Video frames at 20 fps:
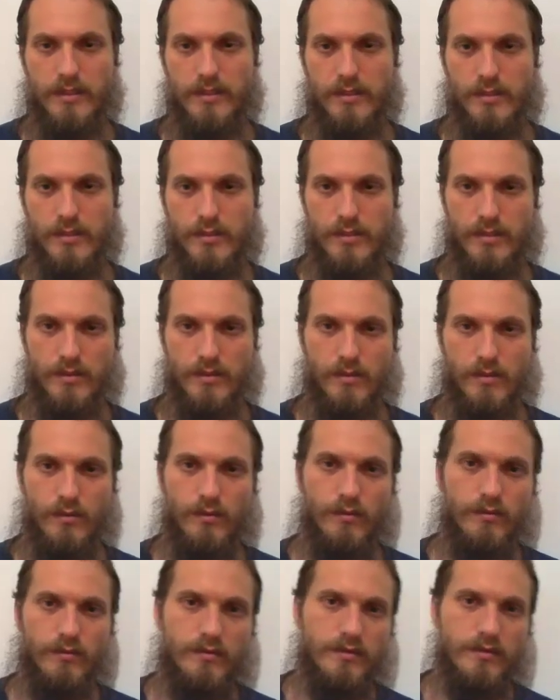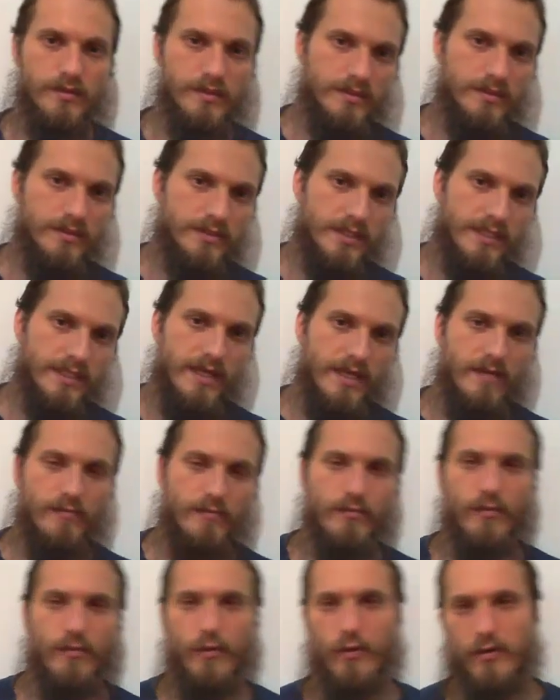So to get
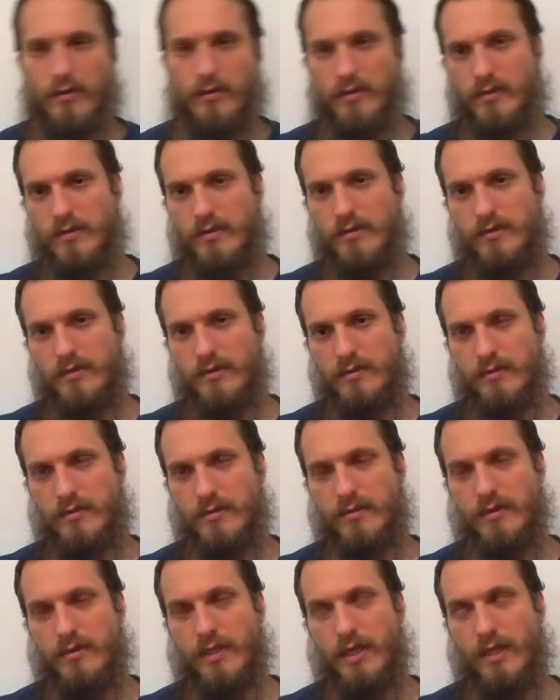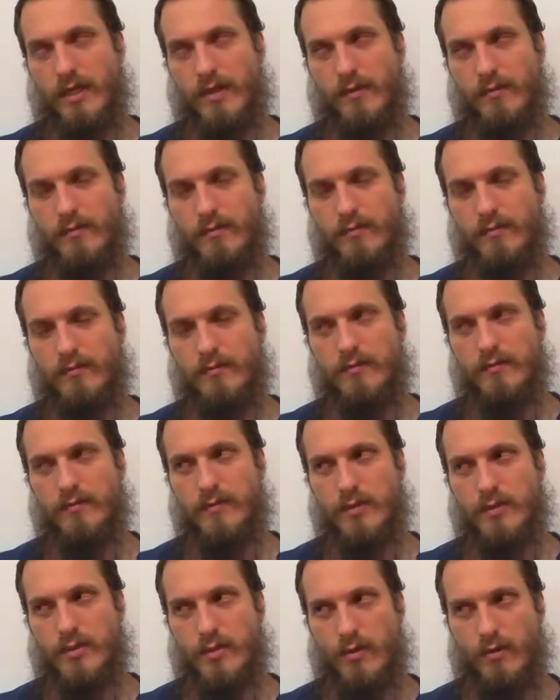more
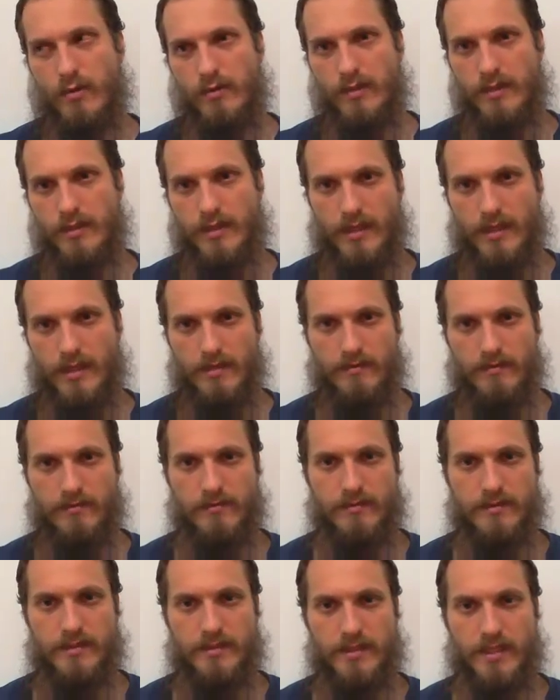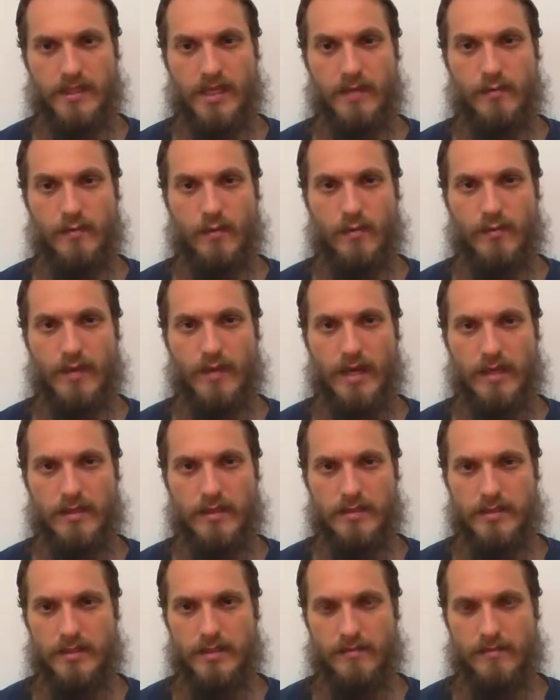soul in life, to get more
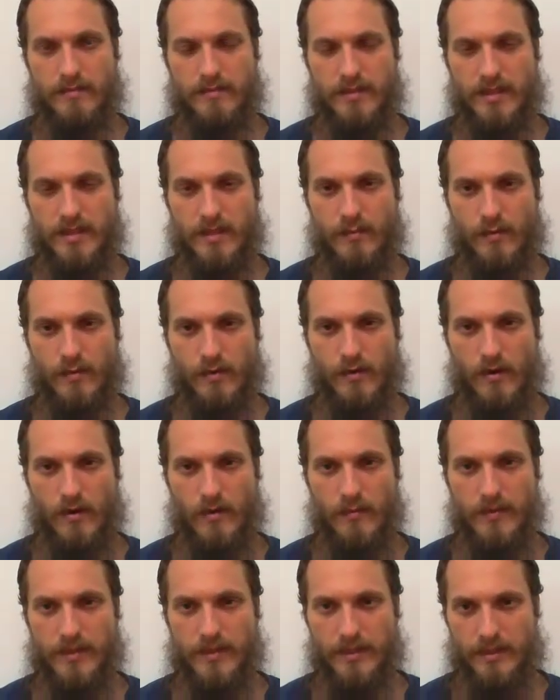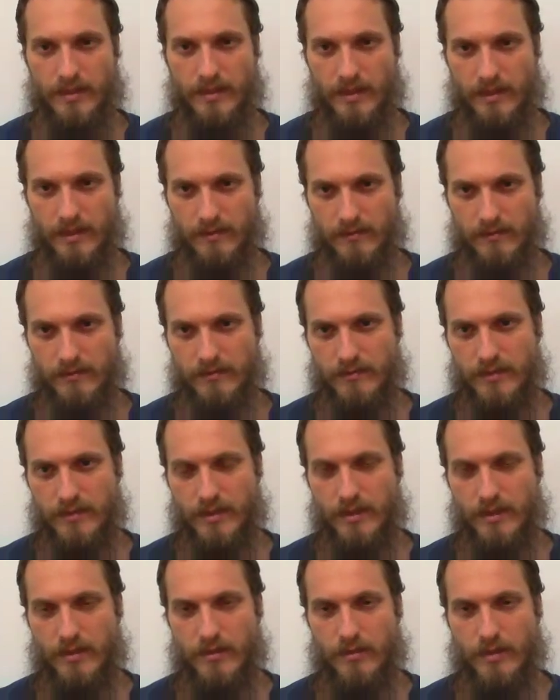balance in life, to get more harmony in life,
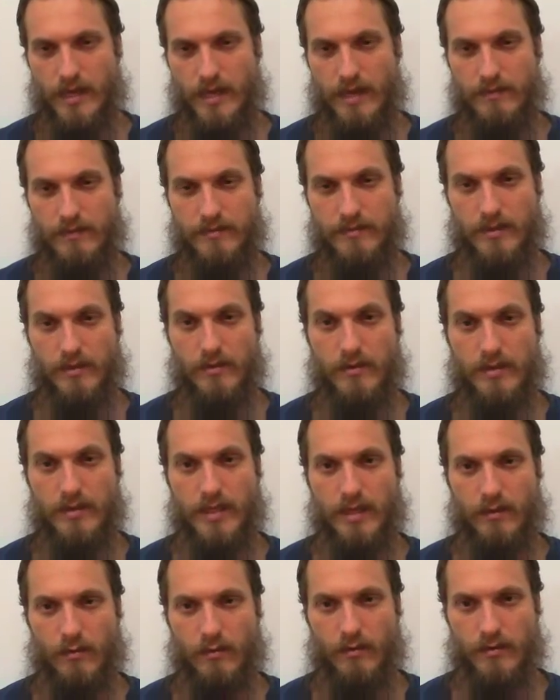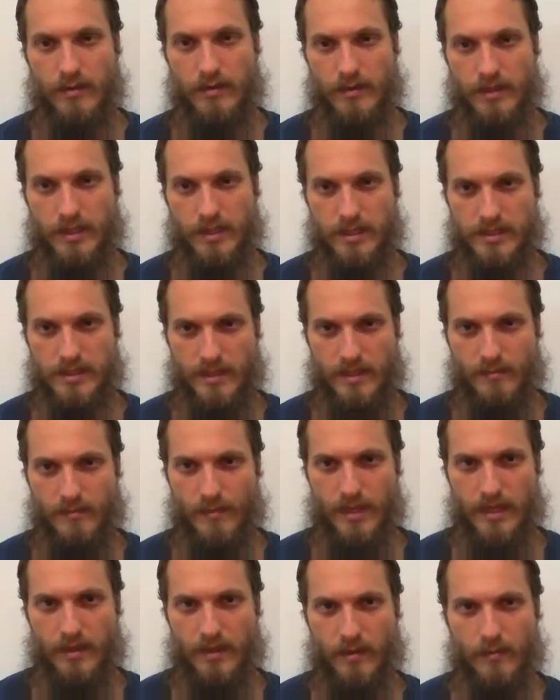you have to look at all the things that
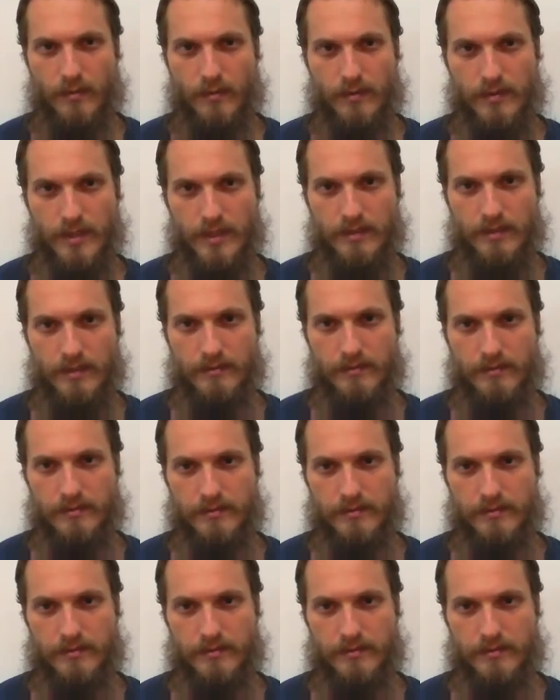make up your life.